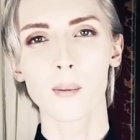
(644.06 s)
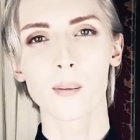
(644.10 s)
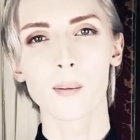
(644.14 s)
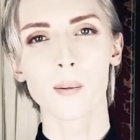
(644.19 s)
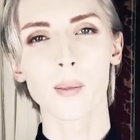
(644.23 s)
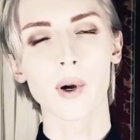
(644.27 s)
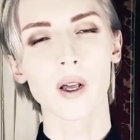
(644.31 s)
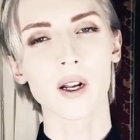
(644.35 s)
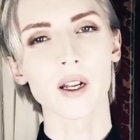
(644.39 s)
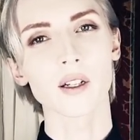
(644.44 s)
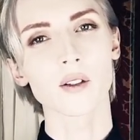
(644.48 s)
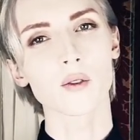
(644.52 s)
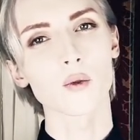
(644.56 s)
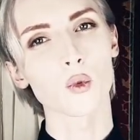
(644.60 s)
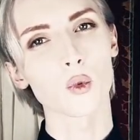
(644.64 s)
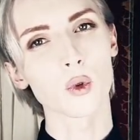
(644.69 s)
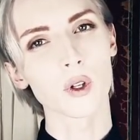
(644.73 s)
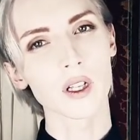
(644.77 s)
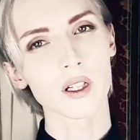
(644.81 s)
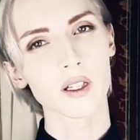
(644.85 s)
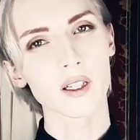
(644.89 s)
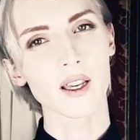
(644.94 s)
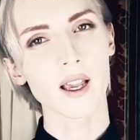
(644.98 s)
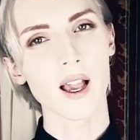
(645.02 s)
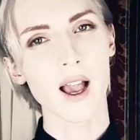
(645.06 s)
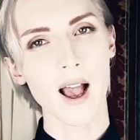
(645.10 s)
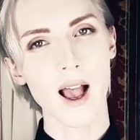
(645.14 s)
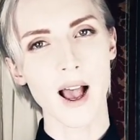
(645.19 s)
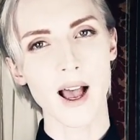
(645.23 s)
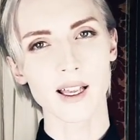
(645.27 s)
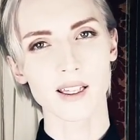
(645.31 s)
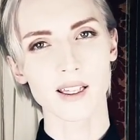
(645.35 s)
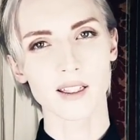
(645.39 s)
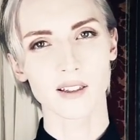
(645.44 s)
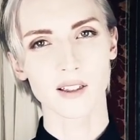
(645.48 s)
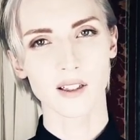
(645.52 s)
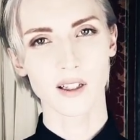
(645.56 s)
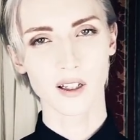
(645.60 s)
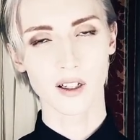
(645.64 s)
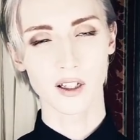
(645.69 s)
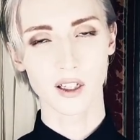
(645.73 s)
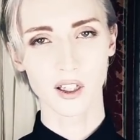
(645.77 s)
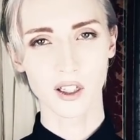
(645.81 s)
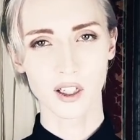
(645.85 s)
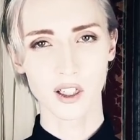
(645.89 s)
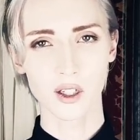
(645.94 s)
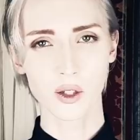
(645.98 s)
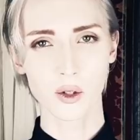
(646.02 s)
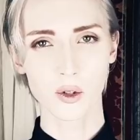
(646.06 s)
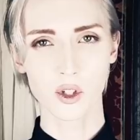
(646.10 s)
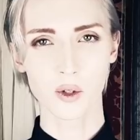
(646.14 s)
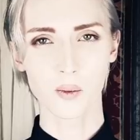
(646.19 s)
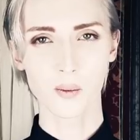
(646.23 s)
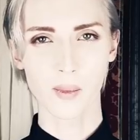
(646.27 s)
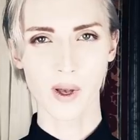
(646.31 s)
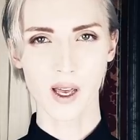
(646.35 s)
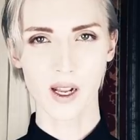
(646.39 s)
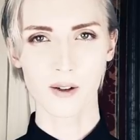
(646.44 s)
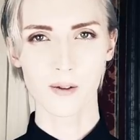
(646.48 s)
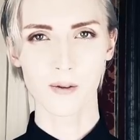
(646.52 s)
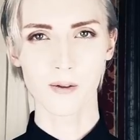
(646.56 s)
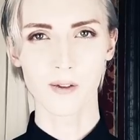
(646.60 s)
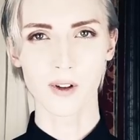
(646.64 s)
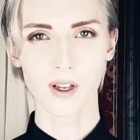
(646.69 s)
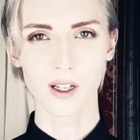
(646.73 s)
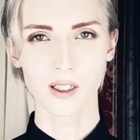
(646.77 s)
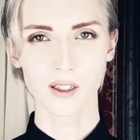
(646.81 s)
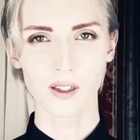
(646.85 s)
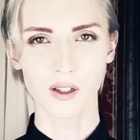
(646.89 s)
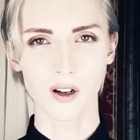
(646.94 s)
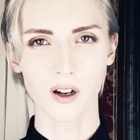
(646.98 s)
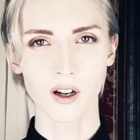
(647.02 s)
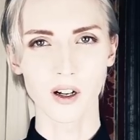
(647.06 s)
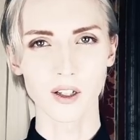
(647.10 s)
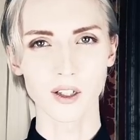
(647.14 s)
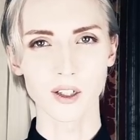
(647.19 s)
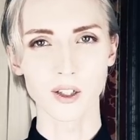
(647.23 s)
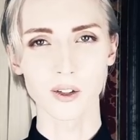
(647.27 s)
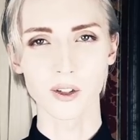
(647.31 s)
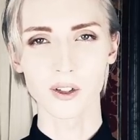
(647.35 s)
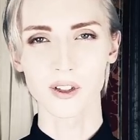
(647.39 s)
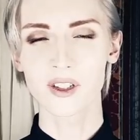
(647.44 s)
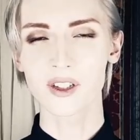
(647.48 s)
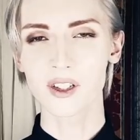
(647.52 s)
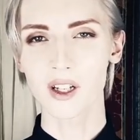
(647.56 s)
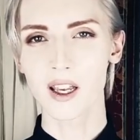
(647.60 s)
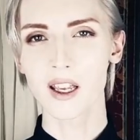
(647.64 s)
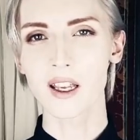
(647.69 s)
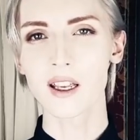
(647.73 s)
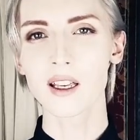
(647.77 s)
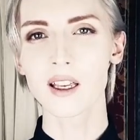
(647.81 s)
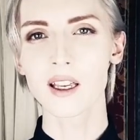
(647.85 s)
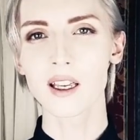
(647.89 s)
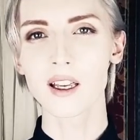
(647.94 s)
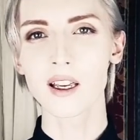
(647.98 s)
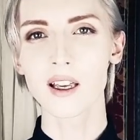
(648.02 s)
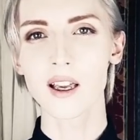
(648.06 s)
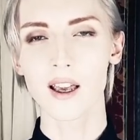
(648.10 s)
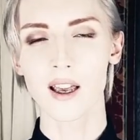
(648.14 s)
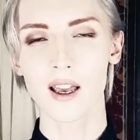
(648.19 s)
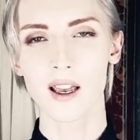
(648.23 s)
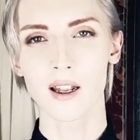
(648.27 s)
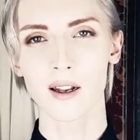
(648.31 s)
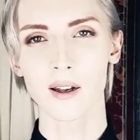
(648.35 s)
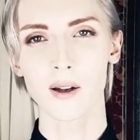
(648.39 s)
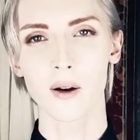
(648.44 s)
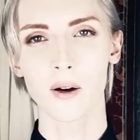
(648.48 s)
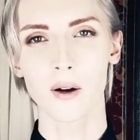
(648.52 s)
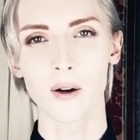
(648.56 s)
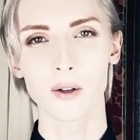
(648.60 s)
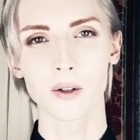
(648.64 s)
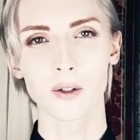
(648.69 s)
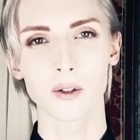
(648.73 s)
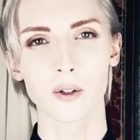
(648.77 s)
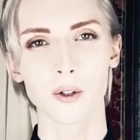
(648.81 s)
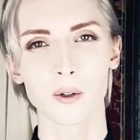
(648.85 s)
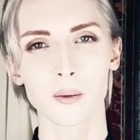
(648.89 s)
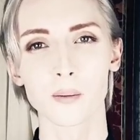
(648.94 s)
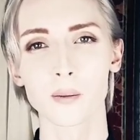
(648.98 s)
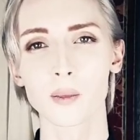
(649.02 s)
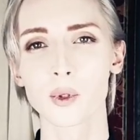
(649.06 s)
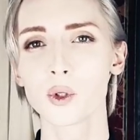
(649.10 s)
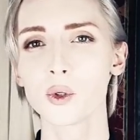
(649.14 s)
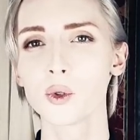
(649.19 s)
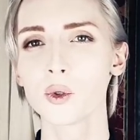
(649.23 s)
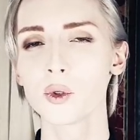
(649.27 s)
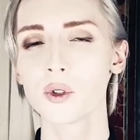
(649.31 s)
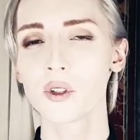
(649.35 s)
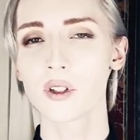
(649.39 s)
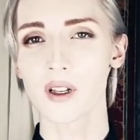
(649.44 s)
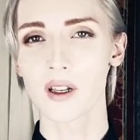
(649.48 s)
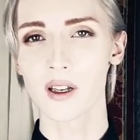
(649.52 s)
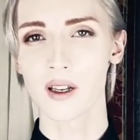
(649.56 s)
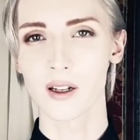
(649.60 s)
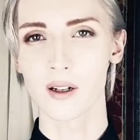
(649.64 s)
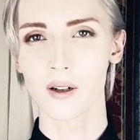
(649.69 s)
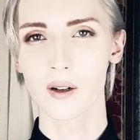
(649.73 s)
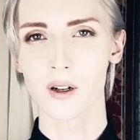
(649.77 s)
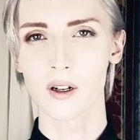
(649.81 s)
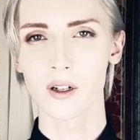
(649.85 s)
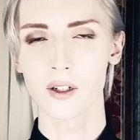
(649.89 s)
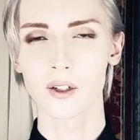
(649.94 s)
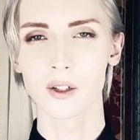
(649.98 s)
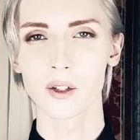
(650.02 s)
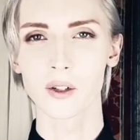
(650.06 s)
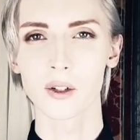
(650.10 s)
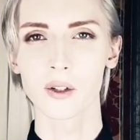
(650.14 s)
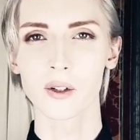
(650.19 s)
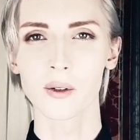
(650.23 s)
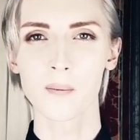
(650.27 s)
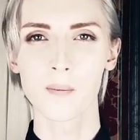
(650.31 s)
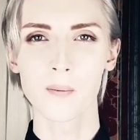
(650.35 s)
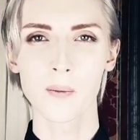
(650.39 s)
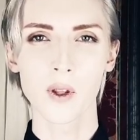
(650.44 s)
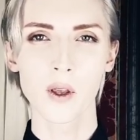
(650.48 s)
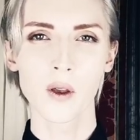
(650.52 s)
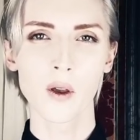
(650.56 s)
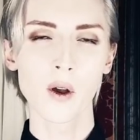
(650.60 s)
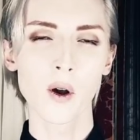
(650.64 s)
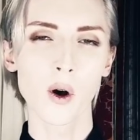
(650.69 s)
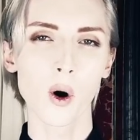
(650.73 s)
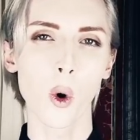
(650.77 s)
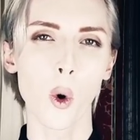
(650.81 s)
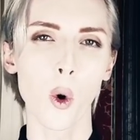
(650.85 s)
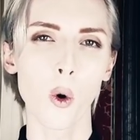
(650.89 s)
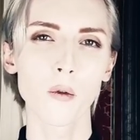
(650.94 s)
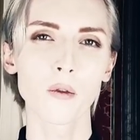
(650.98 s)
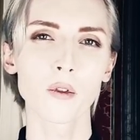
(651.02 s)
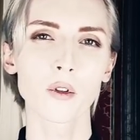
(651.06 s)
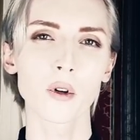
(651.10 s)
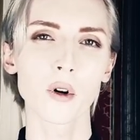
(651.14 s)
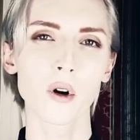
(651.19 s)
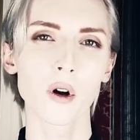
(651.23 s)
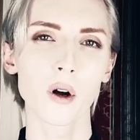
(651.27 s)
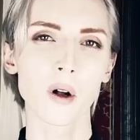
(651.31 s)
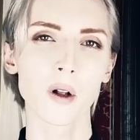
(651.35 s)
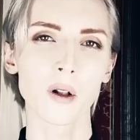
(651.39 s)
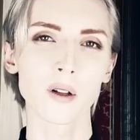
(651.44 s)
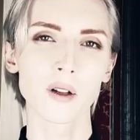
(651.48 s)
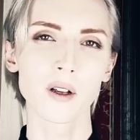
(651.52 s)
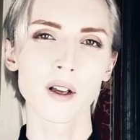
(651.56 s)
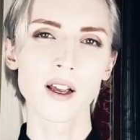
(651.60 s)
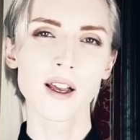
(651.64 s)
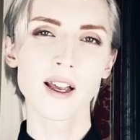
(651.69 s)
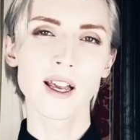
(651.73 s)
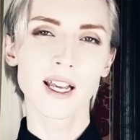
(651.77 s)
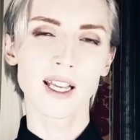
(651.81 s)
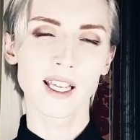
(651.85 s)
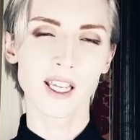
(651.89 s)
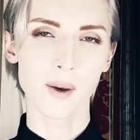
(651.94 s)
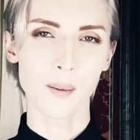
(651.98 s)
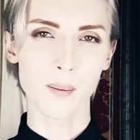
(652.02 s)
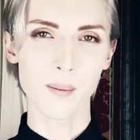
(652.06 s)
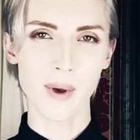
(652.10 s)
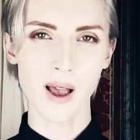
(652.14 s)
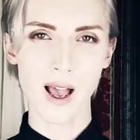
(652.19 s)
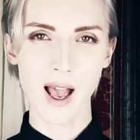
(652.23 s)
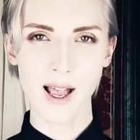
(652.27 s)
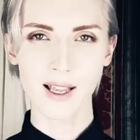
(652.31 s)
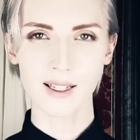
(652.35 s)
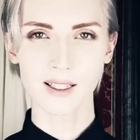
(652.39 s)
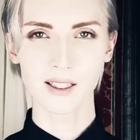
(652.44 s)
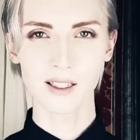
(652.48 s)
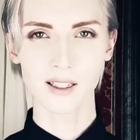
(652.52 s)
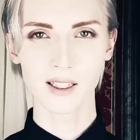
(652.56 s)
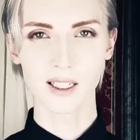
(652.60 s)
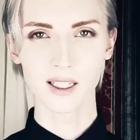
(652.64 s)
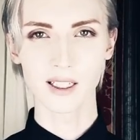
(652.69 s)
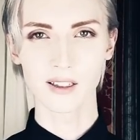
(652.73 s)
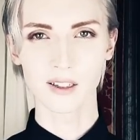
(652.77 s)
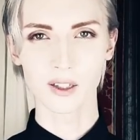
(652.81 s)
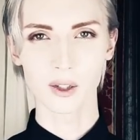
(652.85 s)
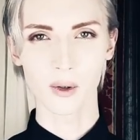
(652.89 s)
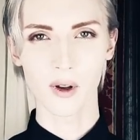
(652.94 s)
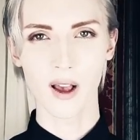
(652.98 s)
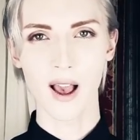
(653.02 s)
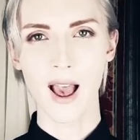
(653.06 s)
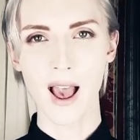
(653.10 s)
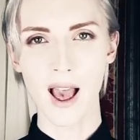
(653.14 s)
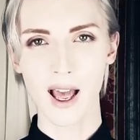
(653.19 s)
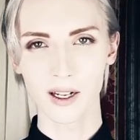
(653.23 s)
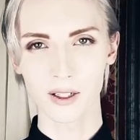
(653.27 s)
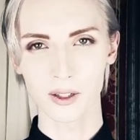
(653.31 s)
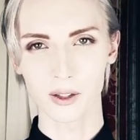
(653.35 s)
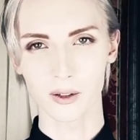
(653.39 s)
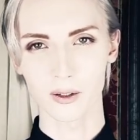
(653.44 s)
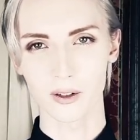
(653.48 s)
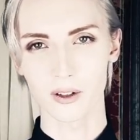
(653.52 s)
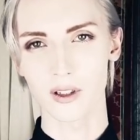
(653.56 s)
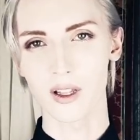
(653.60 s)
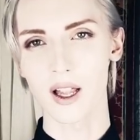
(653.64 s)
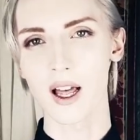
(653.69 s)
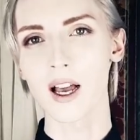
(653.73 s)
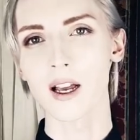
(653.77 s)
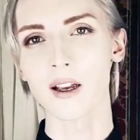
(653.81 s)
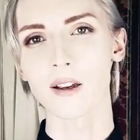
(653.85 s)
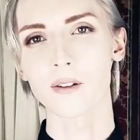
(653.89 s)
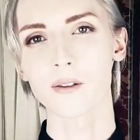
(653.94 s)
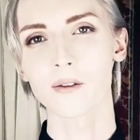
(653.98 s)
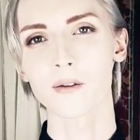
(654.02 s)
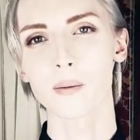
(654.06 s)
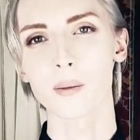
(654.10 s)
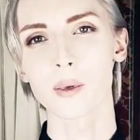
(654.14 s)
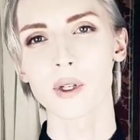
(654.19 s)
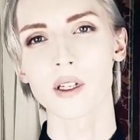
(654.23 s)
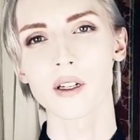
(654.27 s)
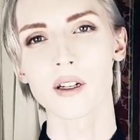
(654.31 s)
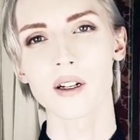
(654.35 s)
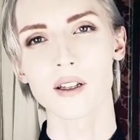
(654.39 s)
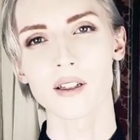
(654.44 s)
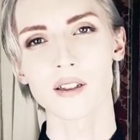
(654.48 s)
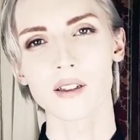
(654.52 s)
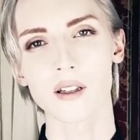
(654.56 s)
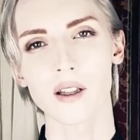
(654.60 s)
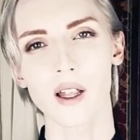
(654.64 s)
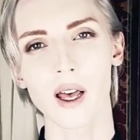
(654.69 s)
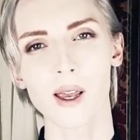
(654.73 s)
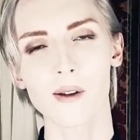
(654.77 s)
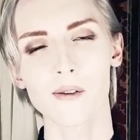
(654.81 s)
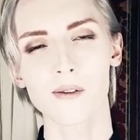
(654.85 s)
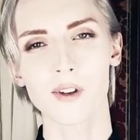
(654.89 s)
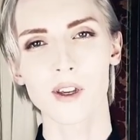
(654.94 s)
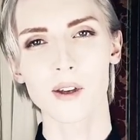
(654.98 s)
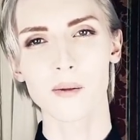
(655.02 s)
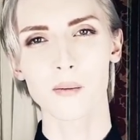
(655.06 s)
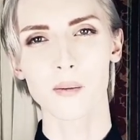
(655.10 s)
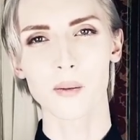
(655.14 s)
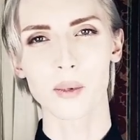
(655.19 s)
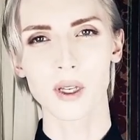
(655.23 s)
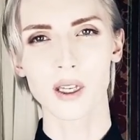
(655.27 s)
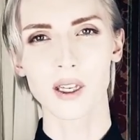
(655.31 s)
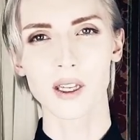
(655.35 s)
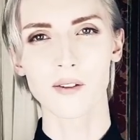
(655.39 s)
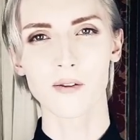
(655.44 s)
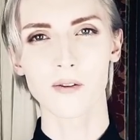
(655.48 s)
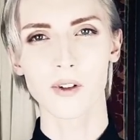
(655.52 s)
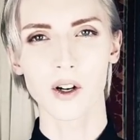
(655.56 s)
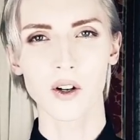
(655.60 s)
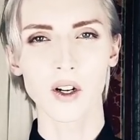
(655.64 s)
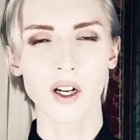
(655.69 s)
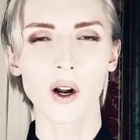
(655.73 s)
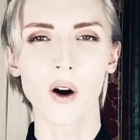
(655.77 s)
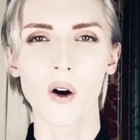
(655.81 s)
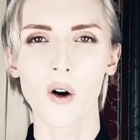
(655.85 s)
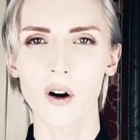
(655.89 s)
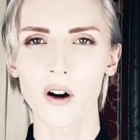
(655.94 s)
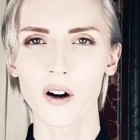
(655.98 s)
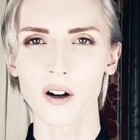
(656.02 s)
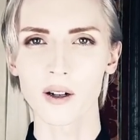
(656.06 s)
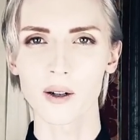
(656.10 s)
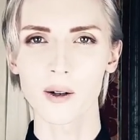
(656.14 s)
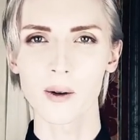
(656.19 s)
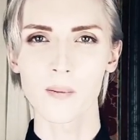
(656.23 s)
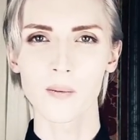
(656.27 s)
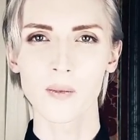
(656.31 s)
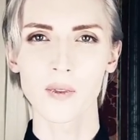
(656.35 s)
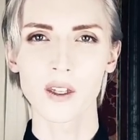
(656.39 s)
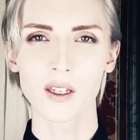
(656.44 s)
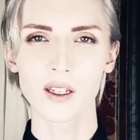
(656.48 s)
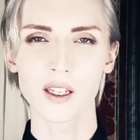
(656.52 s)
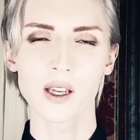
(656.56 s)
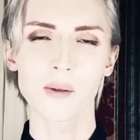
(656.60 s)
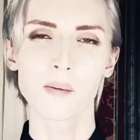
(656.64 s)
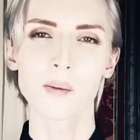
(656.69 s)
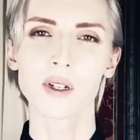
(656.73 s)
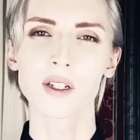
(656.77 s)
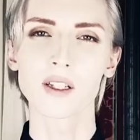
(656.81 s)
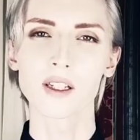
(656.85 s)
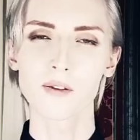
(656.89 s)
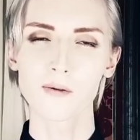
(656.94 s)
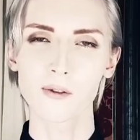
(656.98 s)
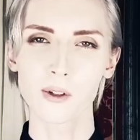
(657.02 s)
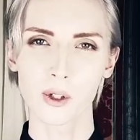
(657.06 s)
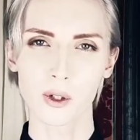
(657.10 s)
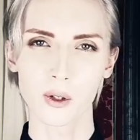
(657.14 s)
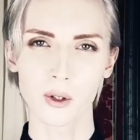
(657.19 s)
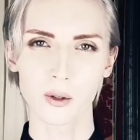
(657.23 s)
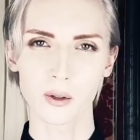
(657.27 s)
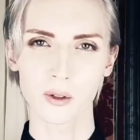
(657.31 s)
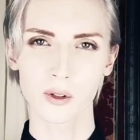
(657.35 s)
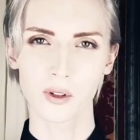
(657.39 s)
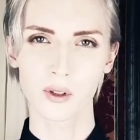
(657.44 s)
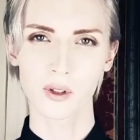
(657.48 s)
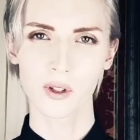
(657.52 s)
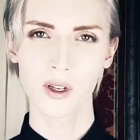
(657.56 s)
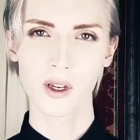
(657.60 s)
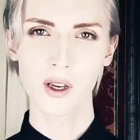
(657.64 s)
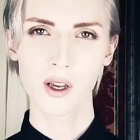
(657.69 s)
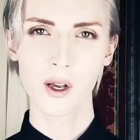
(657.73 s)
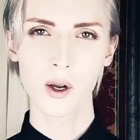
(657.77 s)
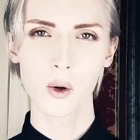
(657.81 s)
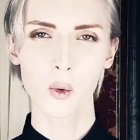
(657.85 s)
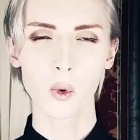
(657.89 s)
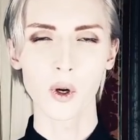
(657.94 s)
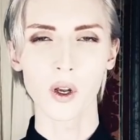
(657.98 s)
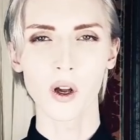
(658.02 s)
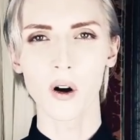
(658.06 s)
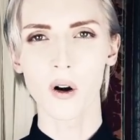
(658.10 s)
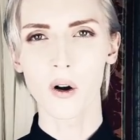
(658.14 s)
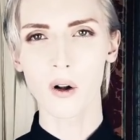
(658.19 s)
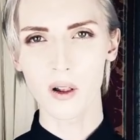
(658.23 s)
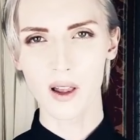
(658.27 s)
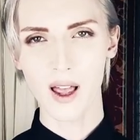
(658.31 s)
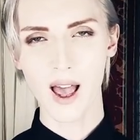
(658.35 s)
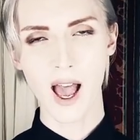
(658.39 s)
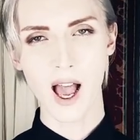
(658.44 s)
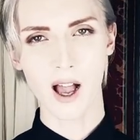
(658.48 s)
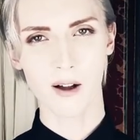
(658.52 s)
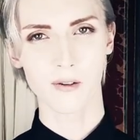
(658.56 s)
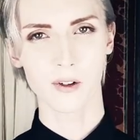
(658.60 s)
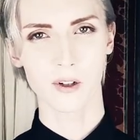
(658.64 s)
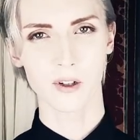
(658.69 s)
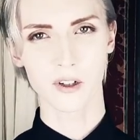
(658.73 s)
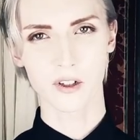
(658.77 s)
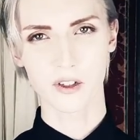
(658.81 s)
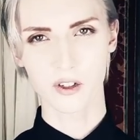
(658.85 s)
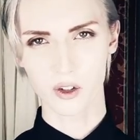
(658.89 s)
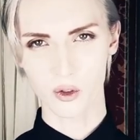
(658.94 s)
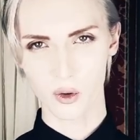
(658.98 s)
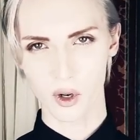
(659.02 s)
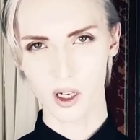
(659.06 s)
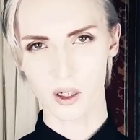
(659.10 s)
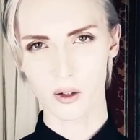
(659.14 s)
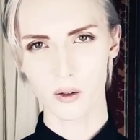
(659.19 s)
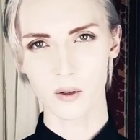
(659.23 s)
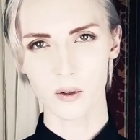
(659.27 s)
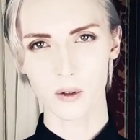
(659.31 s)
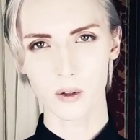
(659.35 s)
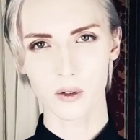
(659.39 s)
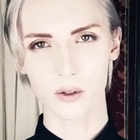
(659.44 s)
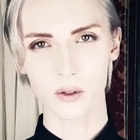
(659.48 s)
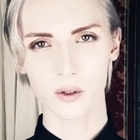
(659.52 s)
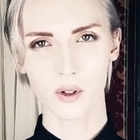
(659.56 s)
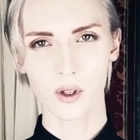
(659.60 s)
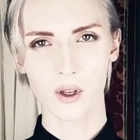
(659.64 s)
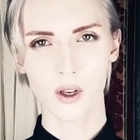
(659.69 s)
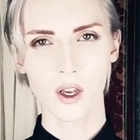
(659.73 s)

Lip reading: But it really has a huge benefit on your psyche and on your mood and on your overall capacity to handle life, because life can be very hard, it can be difficult. We all have our struggles,